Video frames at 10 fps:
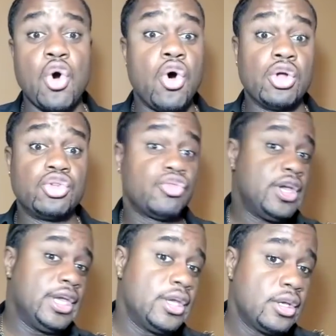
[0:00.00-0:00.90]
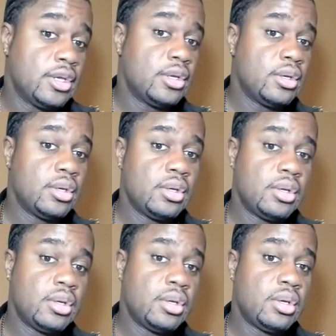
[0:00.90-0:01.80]
all three
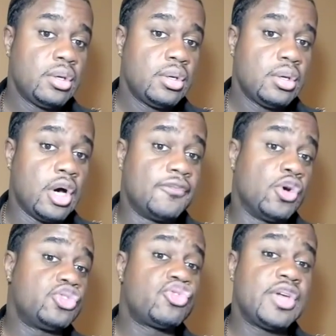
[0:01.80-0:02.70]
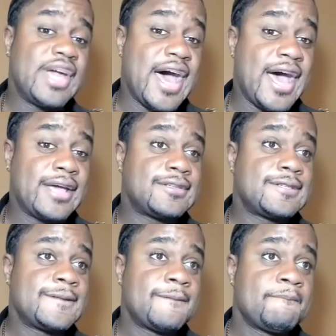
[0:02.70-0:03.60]
of those three guys.